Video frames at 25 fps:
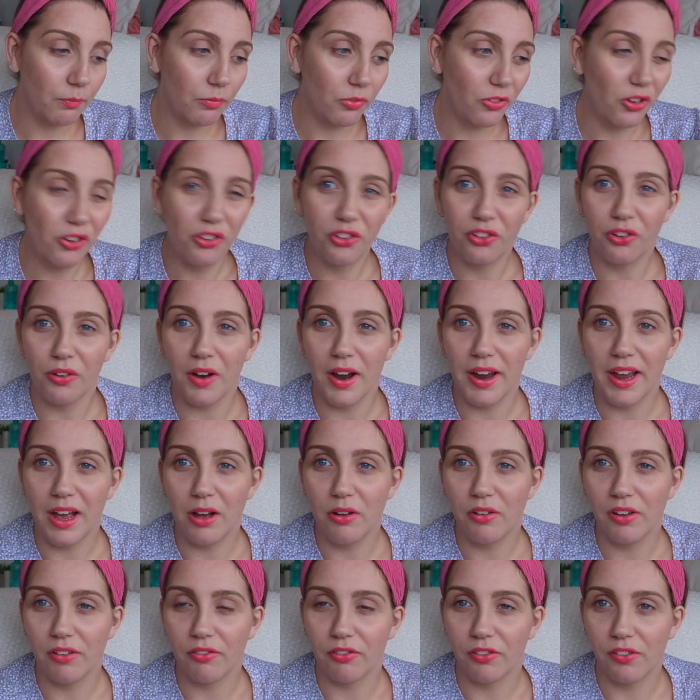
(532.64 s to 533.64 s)
Just try
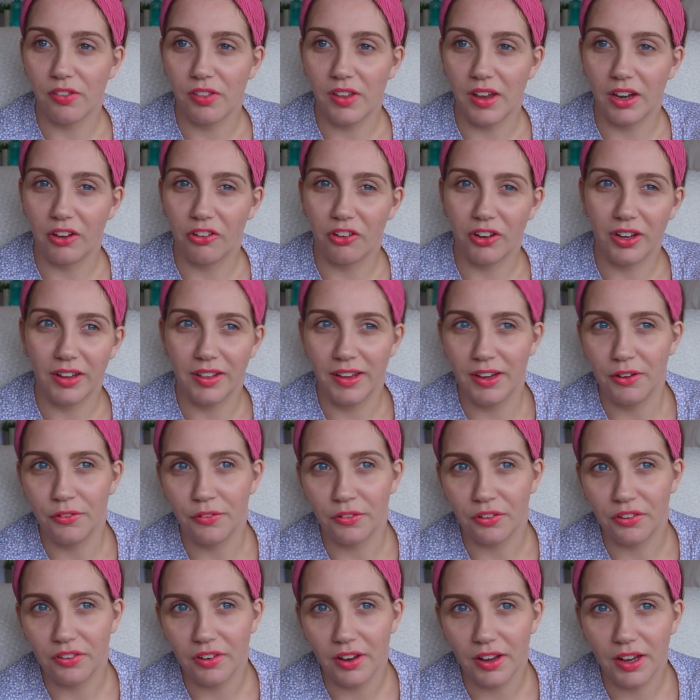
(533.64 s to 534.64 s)
out different things. You can lay on
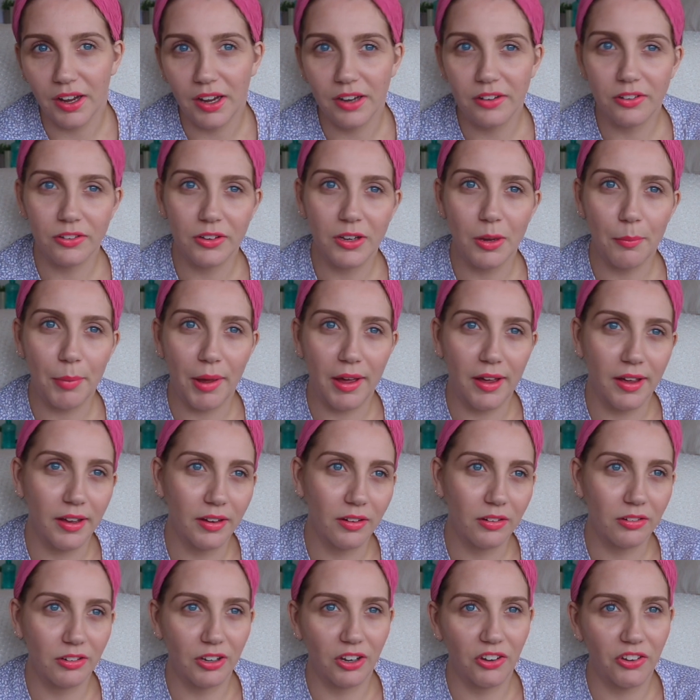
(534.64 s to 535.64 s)
your side, on your
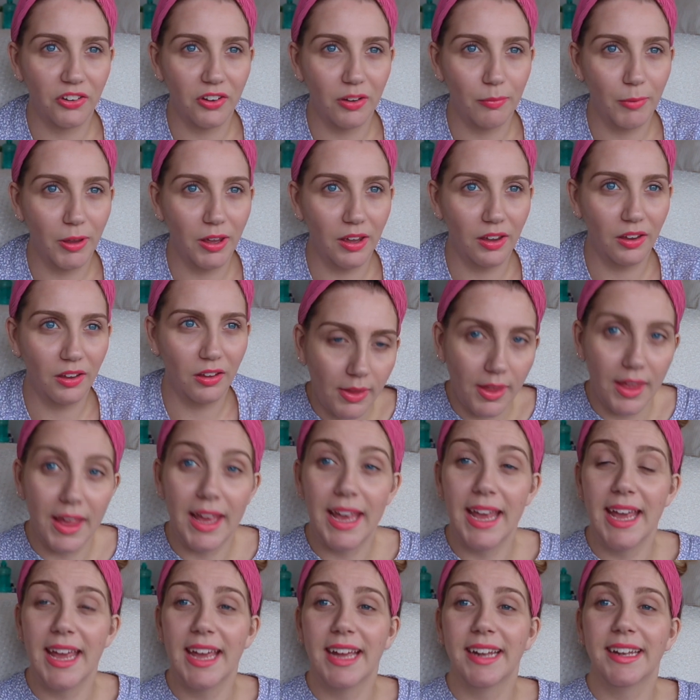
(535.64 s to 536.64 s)
back, on your stomach.
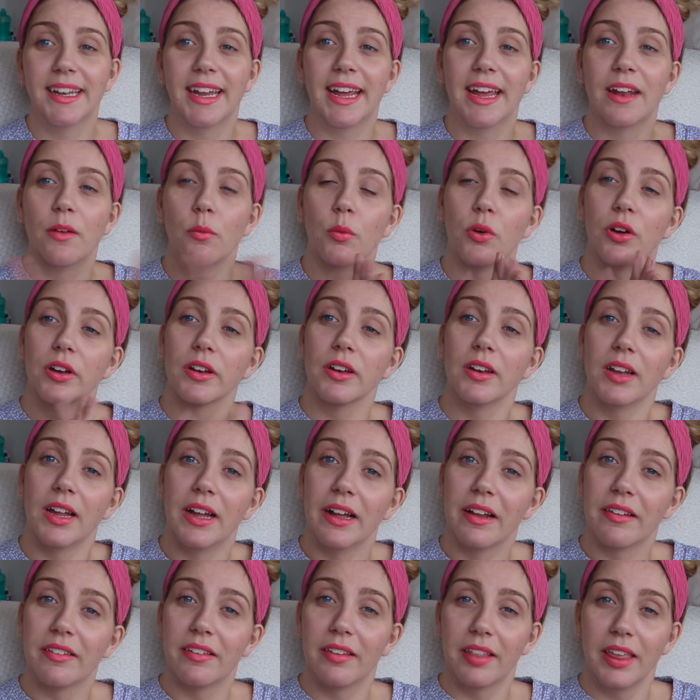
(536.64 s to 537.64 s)
And then one
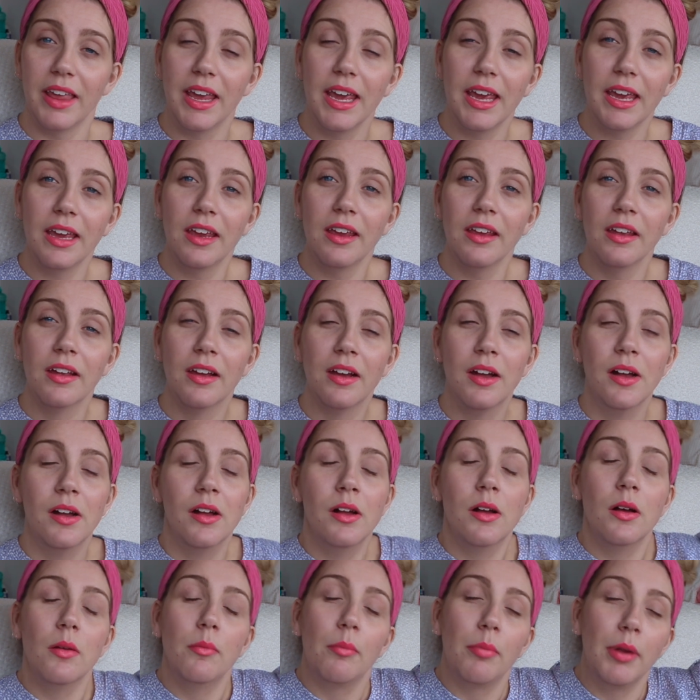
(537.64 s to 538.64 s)
last thing,
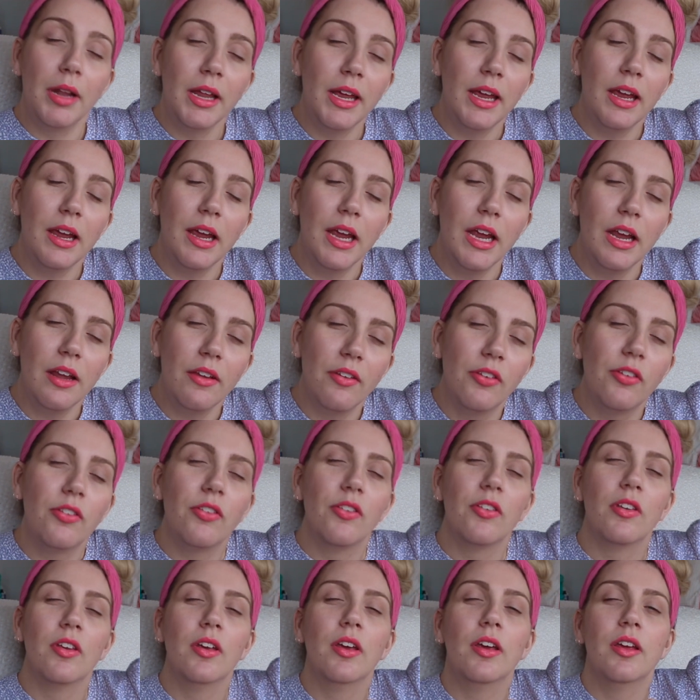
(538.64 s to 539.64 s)

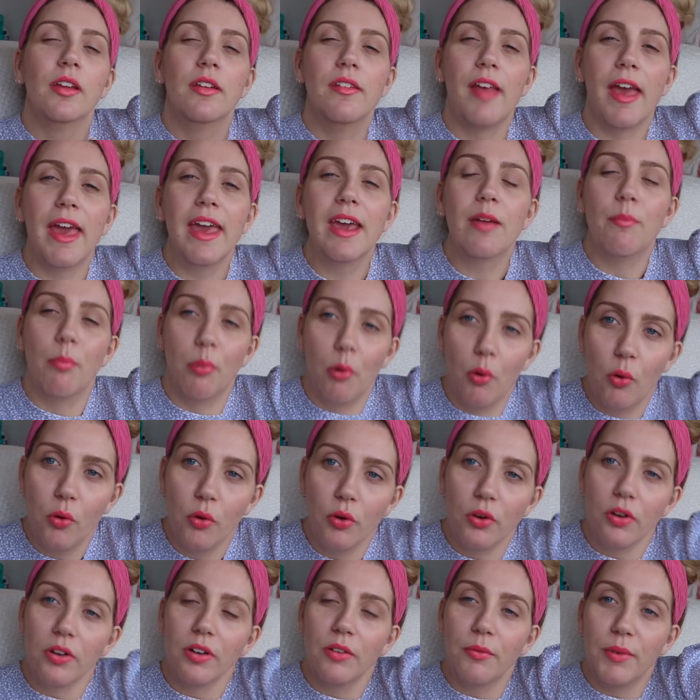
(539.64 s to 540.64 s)
please take
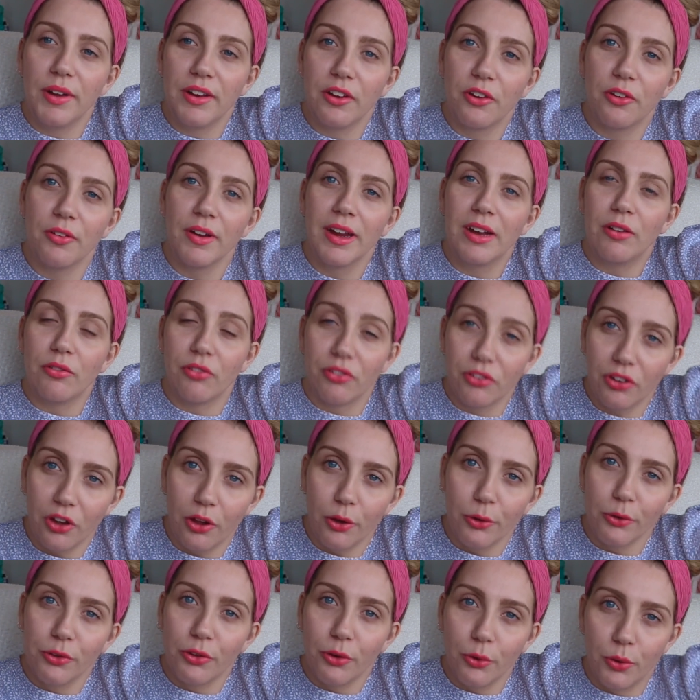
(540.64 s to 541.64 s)
porn with a grain of
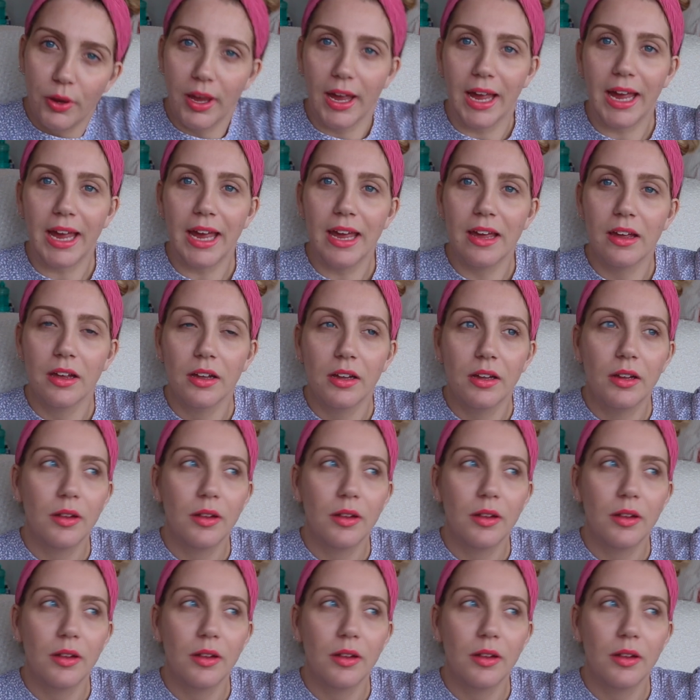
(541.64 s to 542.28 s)
salt, okay?